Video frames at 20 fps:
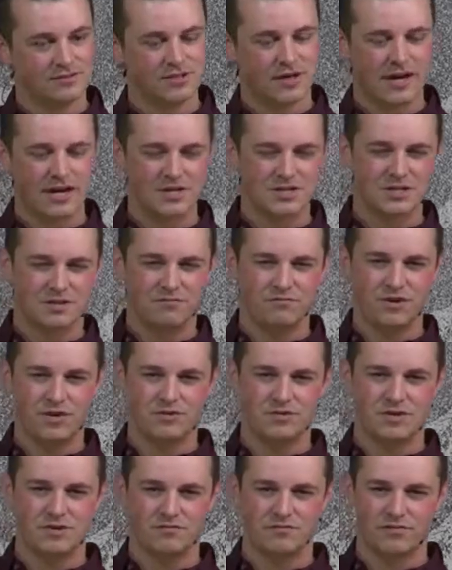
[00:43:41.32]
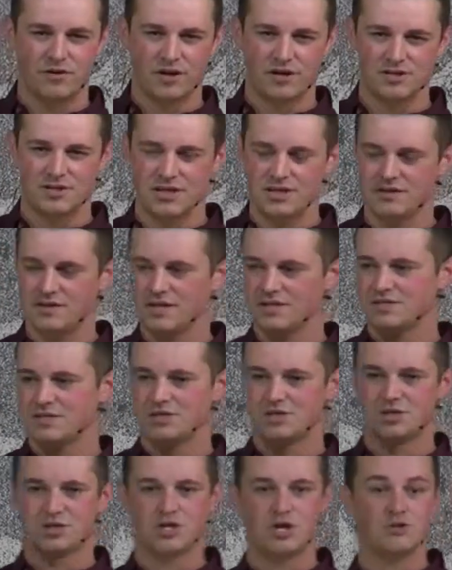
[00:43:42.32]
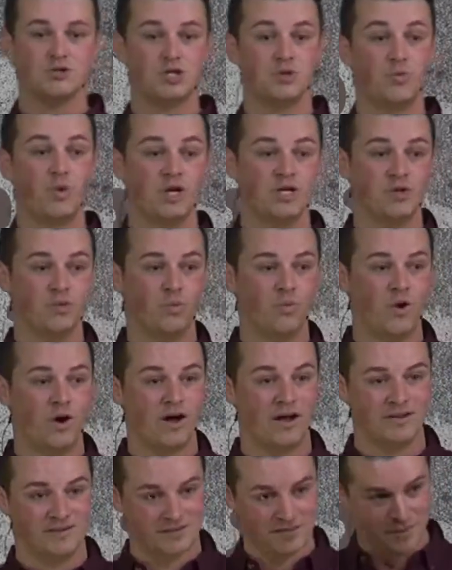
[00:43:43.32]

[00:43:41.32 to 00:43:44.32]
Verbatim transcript: Now, Harry's confused at first. He thinks it just shows you what you want.